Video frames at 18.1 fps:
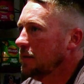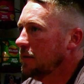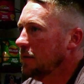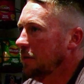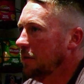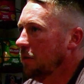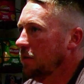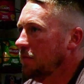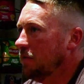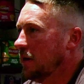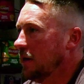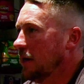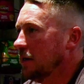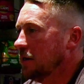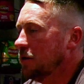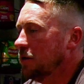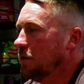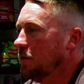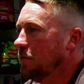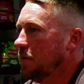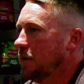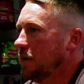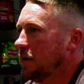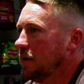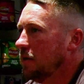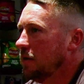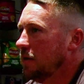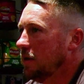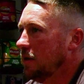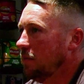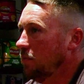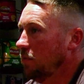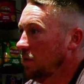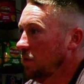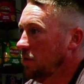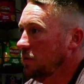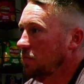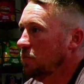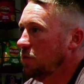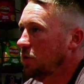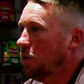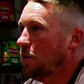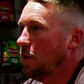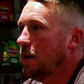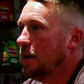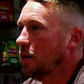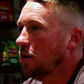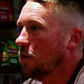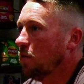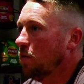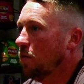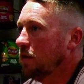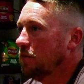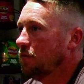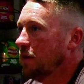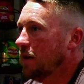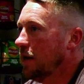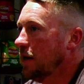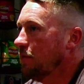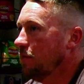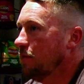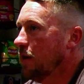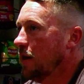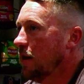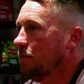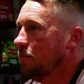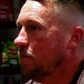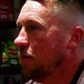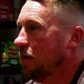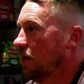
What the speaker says: You know, if I had to do it, I will do it in a qualifier or whatever.